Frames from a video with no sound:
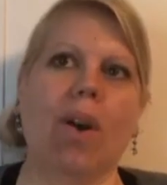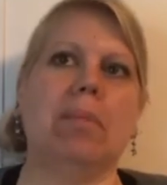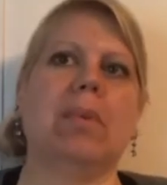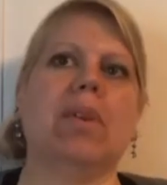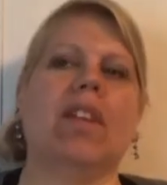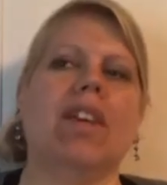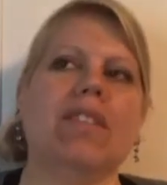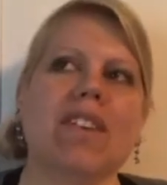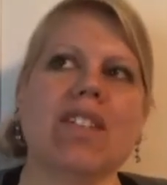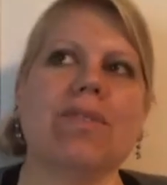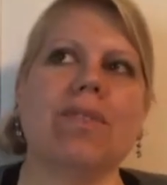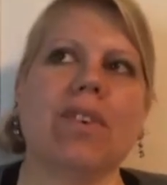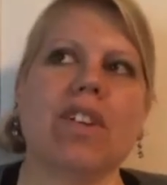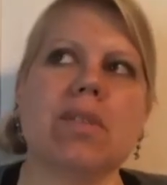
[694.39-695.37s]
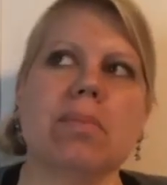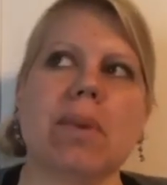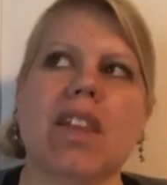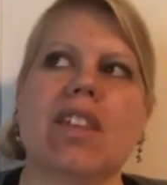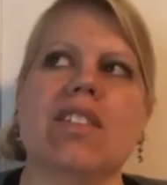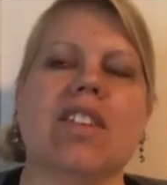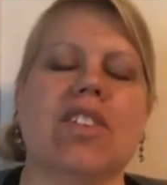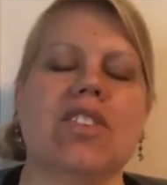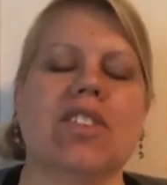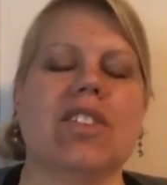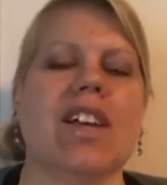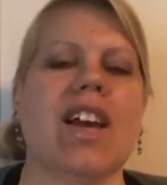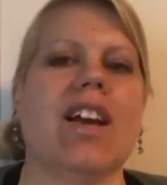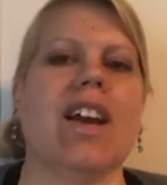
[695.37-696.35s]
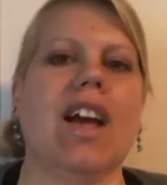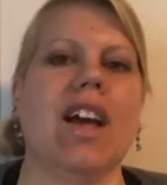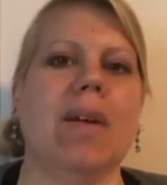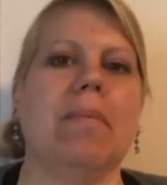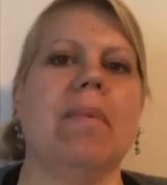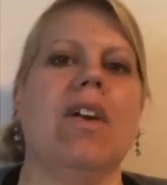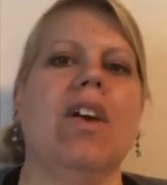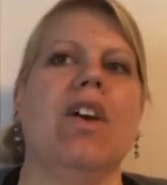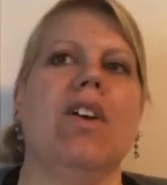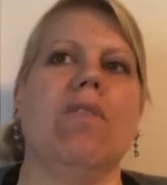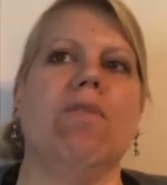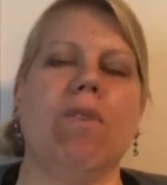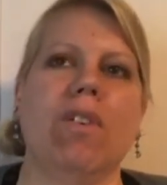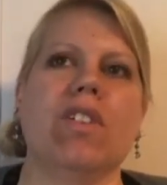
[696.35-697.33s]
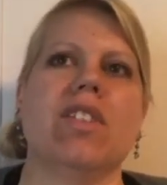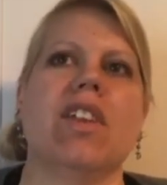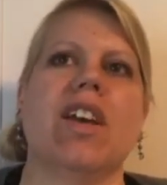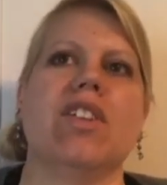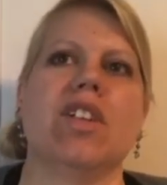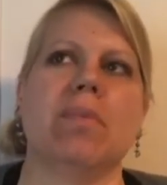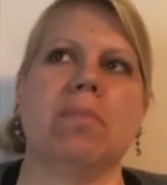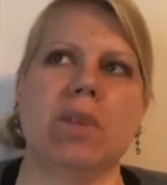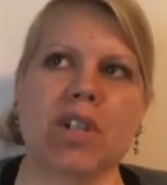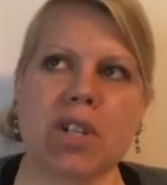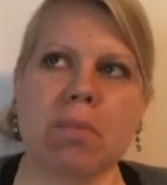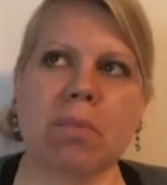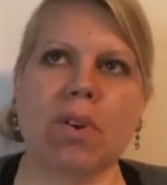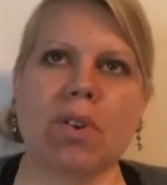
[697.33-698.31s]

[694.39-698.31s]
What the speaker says: I believe it's forestbathingcentral.com/immersion